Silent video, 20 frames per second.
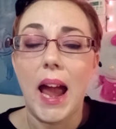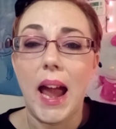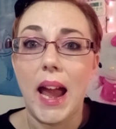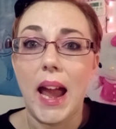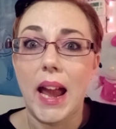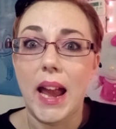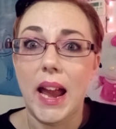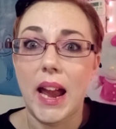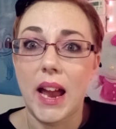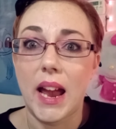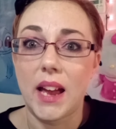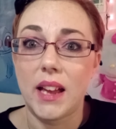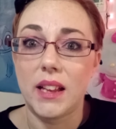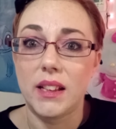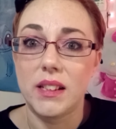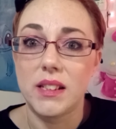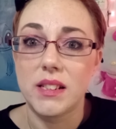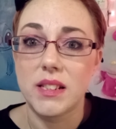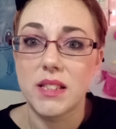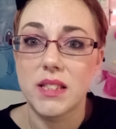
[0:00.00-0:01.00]

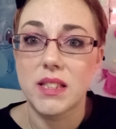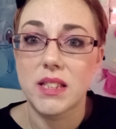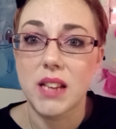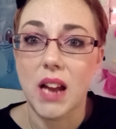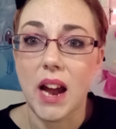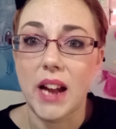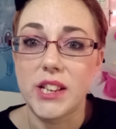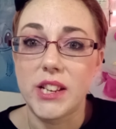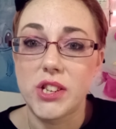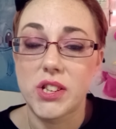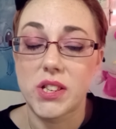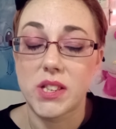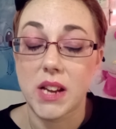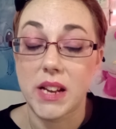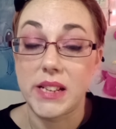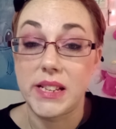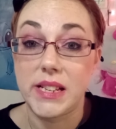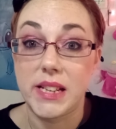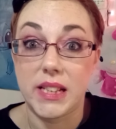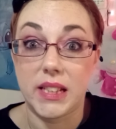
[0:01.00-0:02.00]
And I
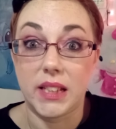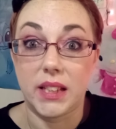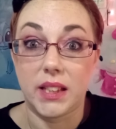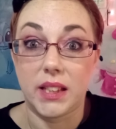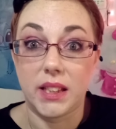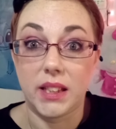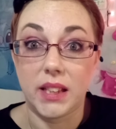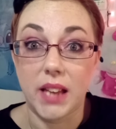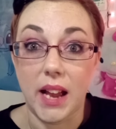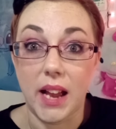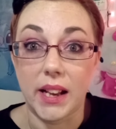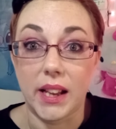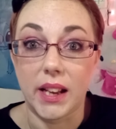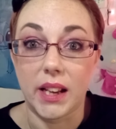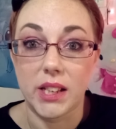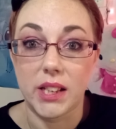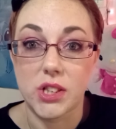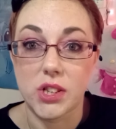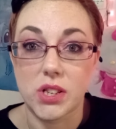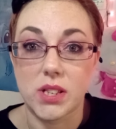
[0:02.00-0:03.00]
didn't get
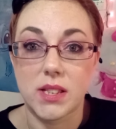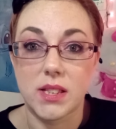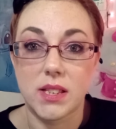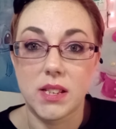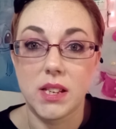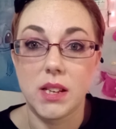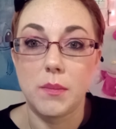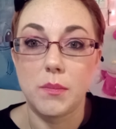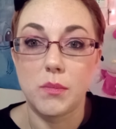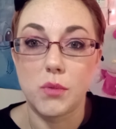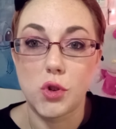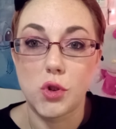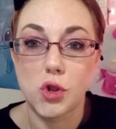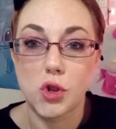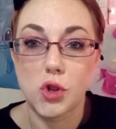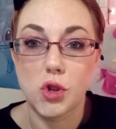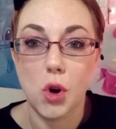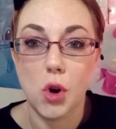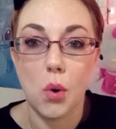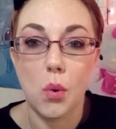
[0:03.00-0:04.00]
it. It just seemed
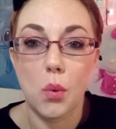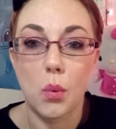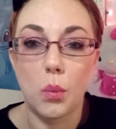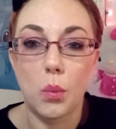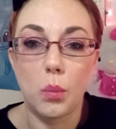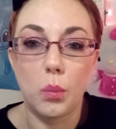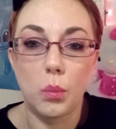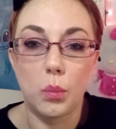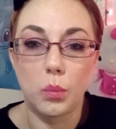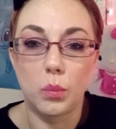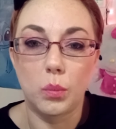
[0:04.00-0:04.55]
so